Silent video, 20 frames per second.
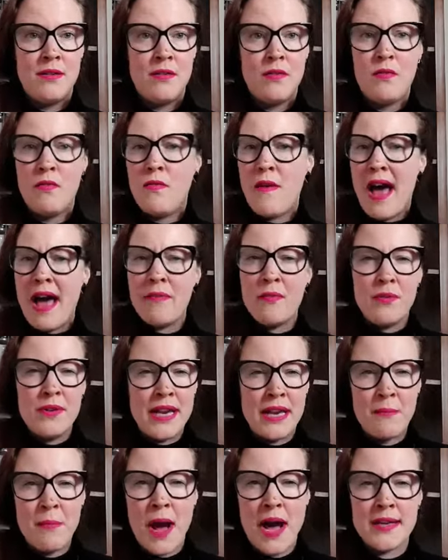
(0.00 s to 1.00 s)
Why would
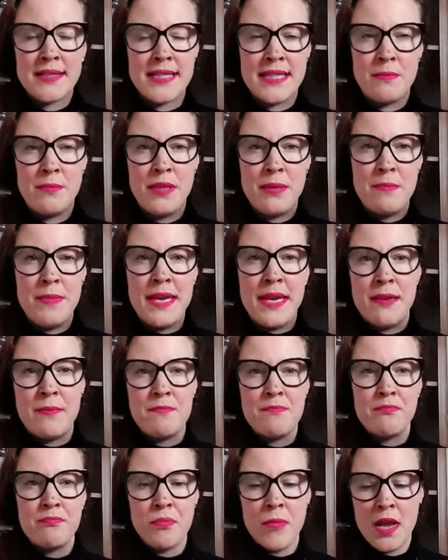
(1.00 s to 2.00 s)
that possibly be?
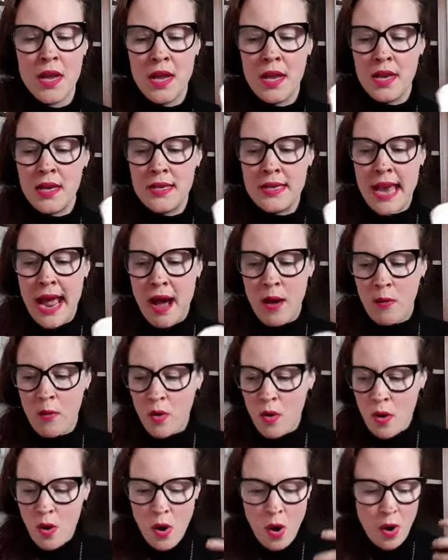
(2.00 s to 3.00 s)
Now,
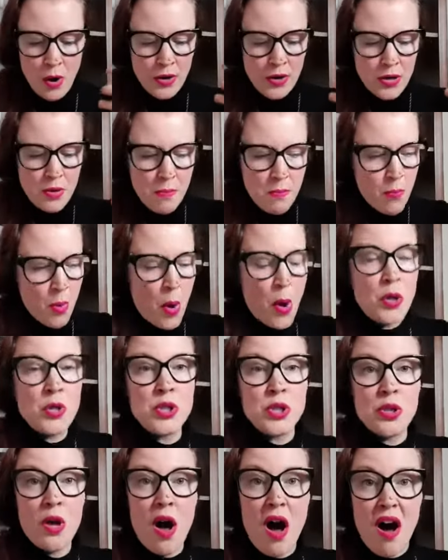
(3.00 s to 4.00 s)
on the
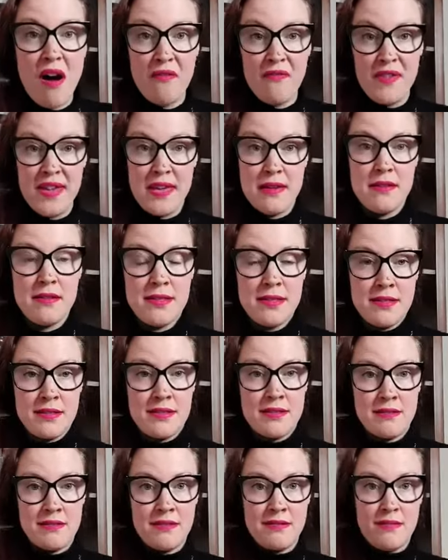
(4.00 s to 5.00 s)
most
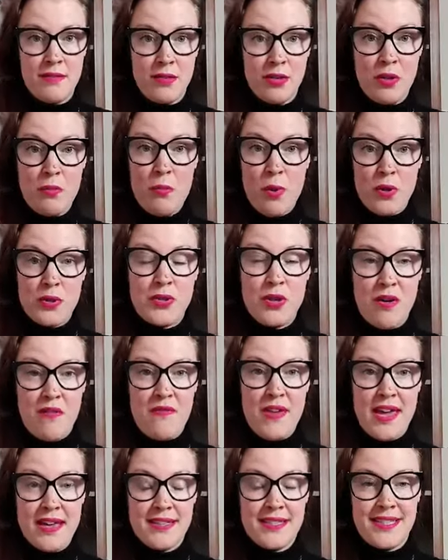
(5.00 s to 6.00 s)
obvious, on the most
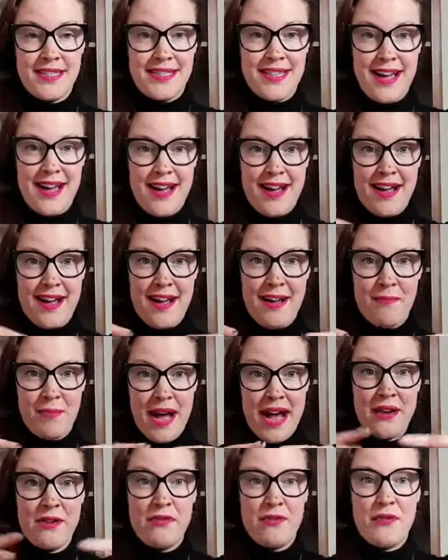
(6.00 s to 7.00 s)
obvious uh,
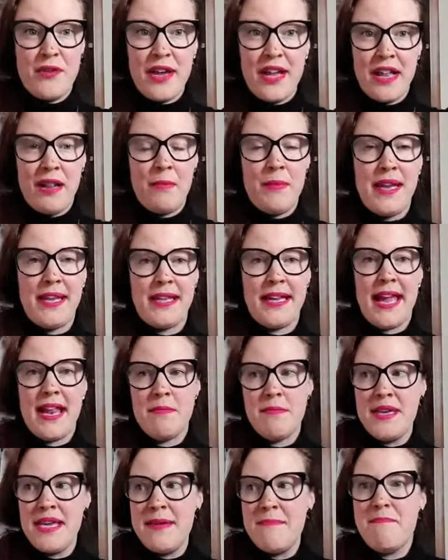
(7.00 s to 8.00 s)
kind of realm, it can
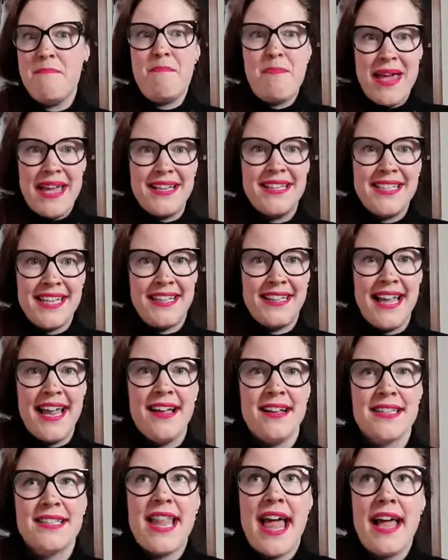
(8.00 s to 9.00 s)
be basic
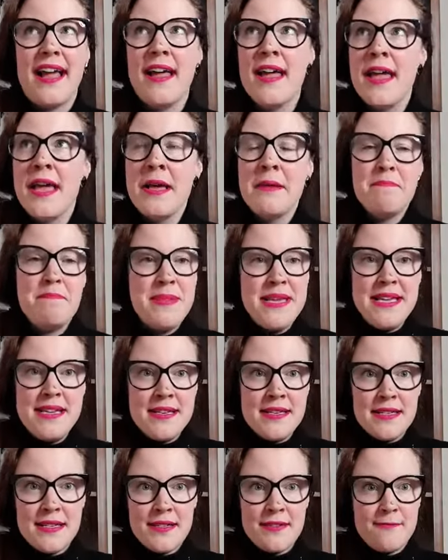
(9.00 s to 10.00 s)
things like
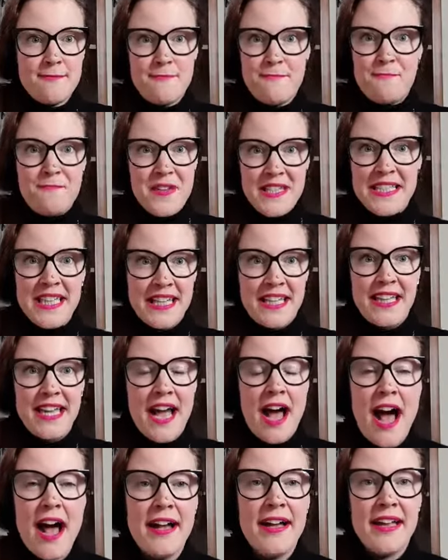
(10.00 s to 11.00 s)
being physically
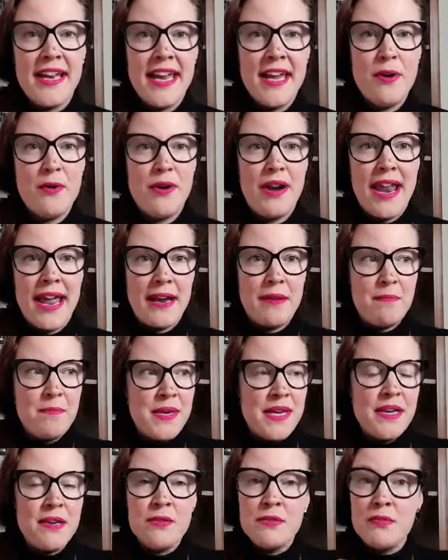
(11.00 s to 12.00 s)
hungry or like
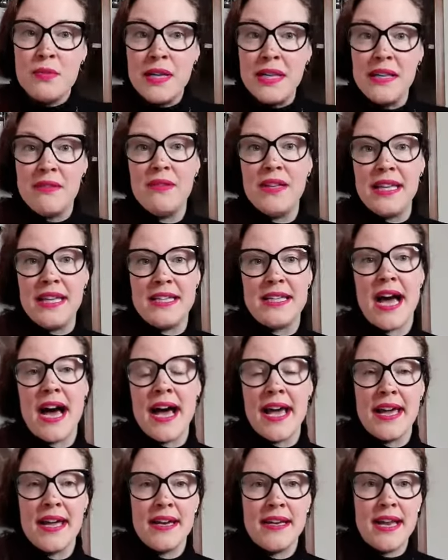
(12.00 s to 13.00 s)
being really, really
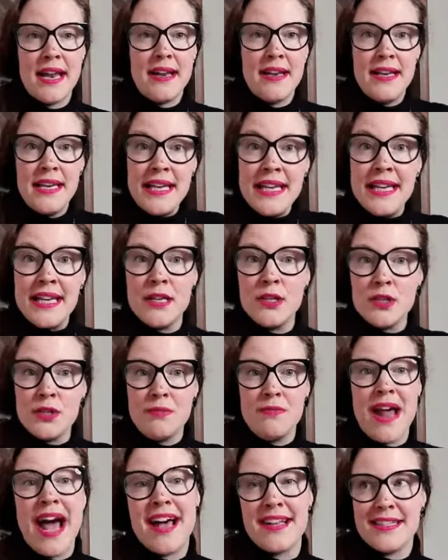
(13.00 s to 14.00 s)
tired and needing to
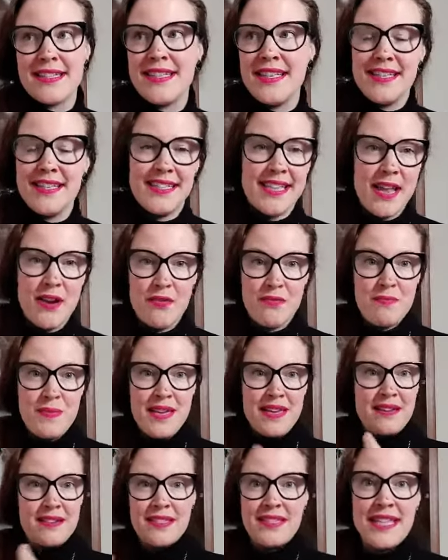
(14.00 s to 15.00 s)
rest instead of
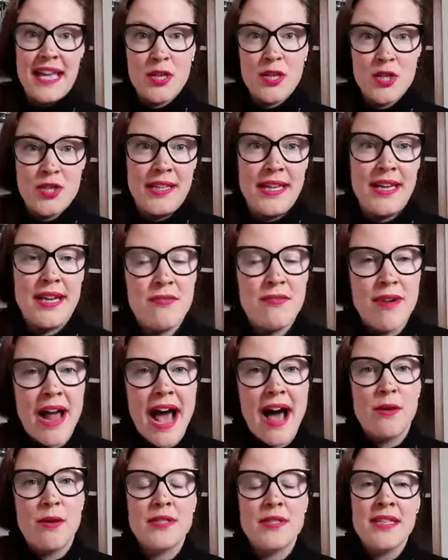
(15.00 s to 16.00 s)
being sexually
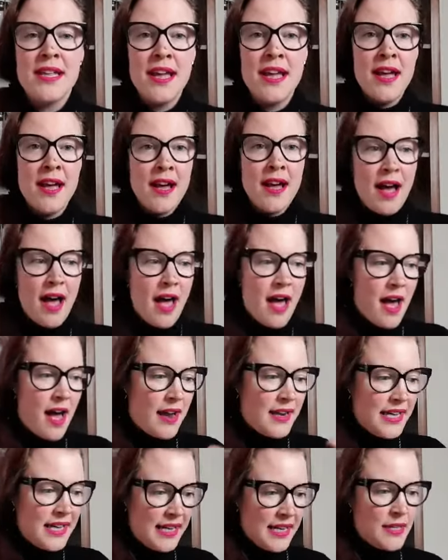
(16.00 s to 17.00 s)
aroused uh,
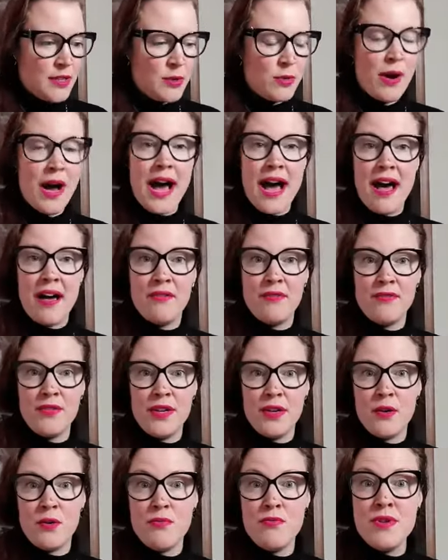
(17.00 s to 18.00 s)
needing to have
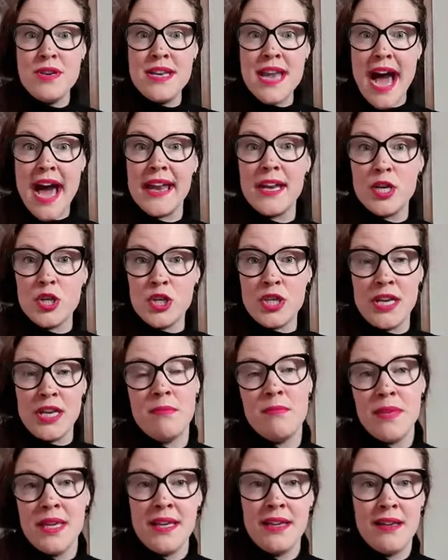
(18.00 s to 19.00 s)
you know
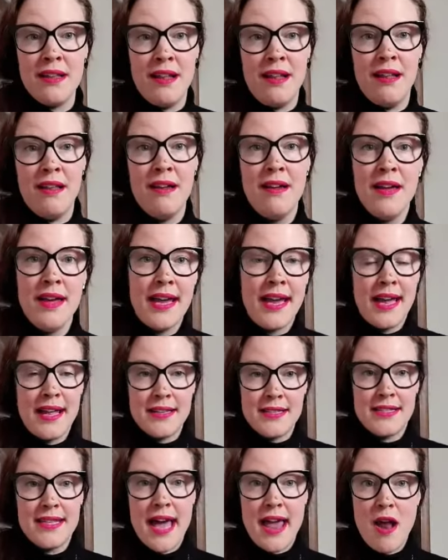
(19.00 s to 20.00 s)
nourishing meal
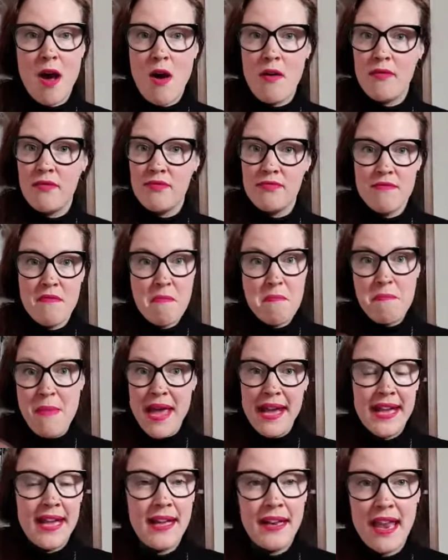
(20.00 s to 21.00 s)
instead of
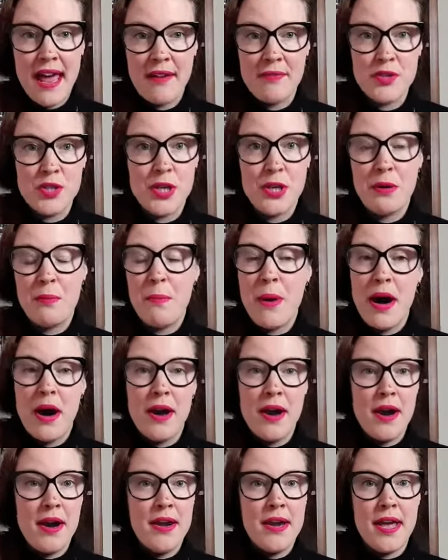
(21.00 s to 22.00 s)
making love to your
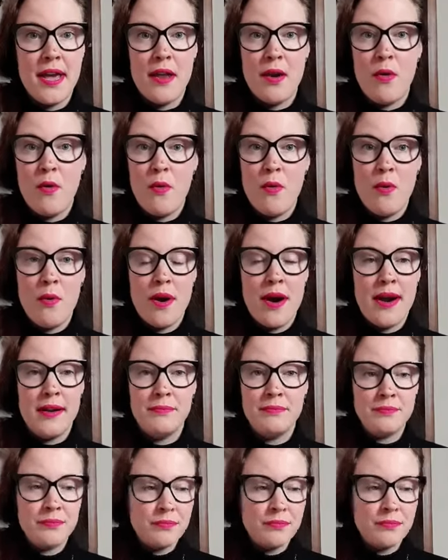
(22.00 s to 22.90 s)
partner or